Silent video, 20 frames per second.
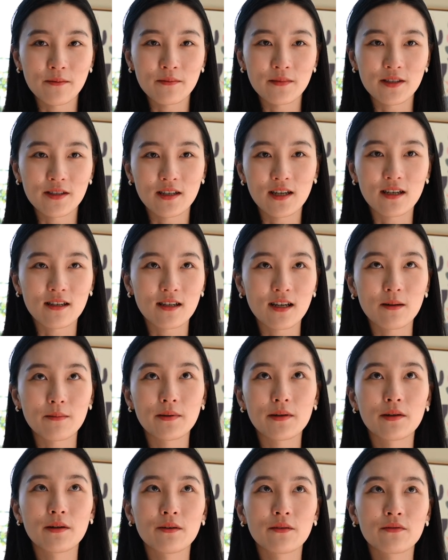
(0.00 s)
There are a
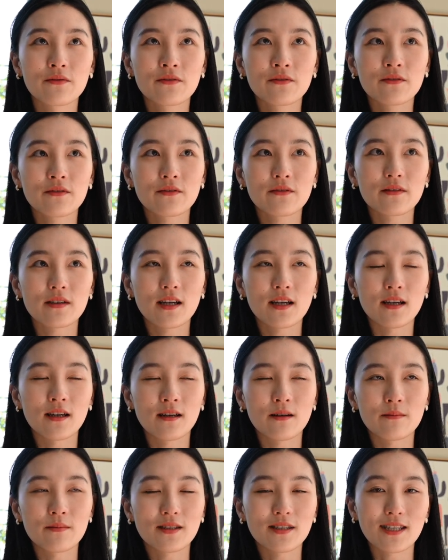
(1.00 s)
couple of
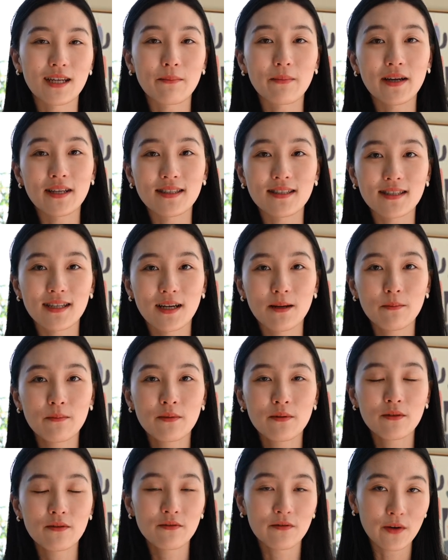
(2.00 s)
step-by-step
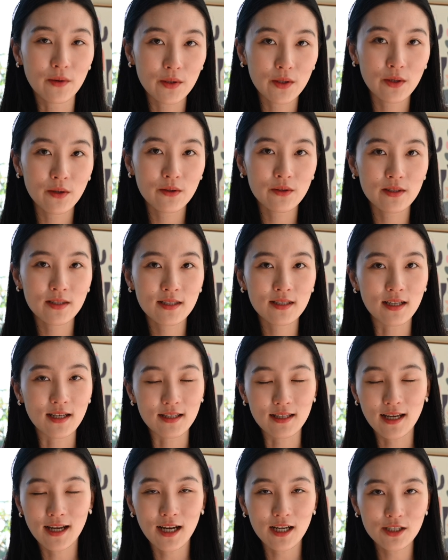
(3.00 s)
photos
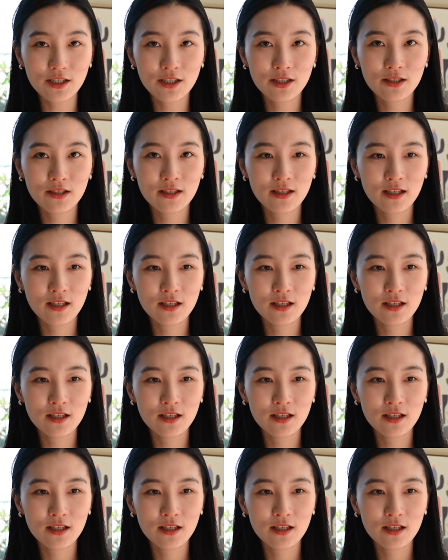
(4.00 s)
attached